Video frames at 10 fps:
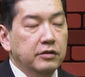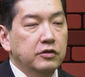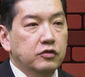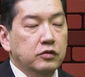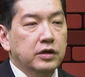In
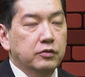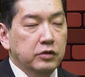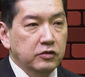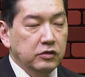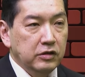the Chuya
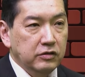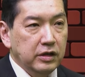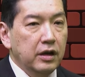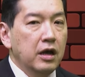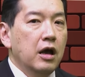region is
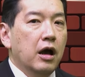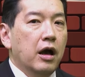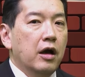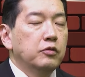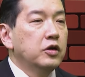that
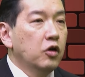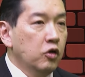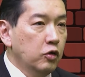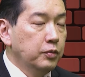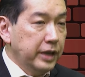we hope